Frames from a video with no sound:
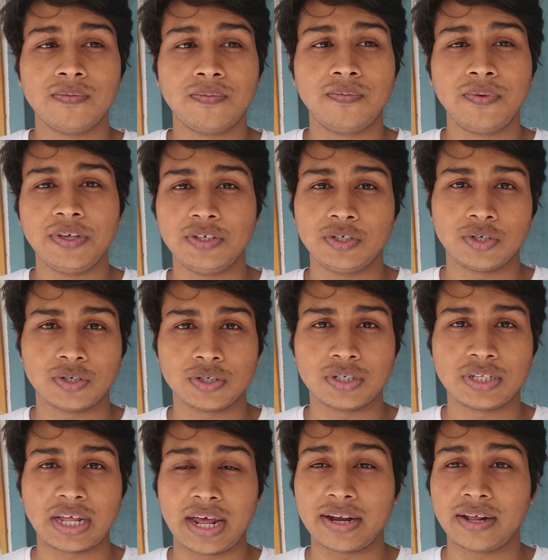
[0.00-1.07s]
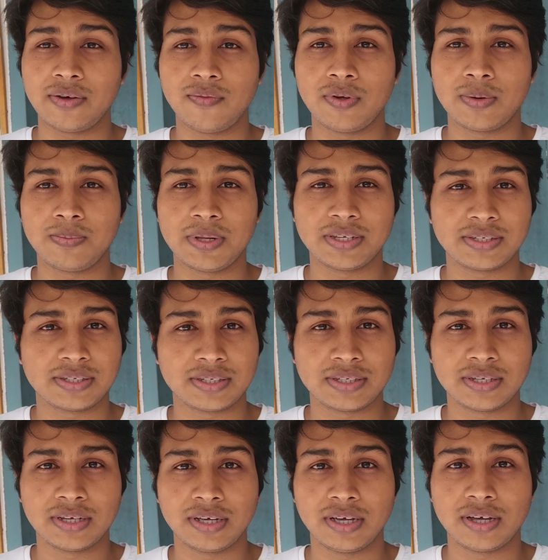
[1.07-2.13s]
features that OnePlus
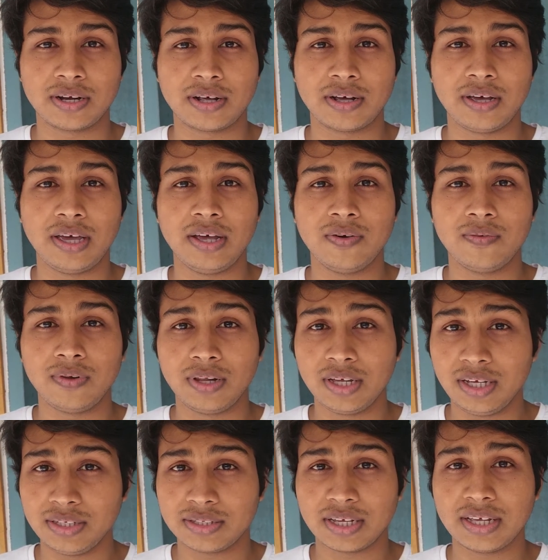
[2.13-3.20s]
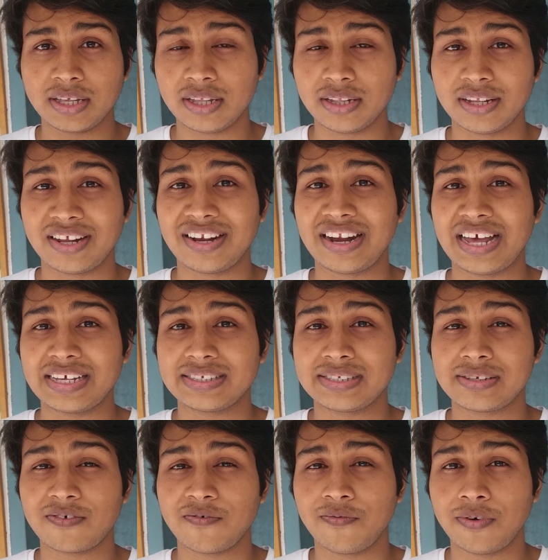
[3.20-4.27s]
gonna release in the next
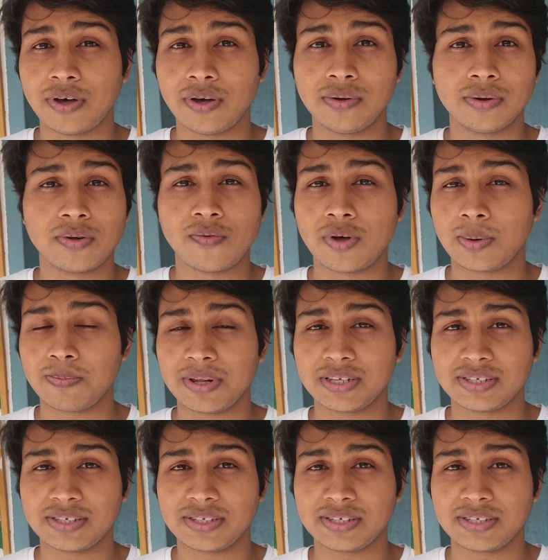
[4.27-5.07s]
phone, OnePlus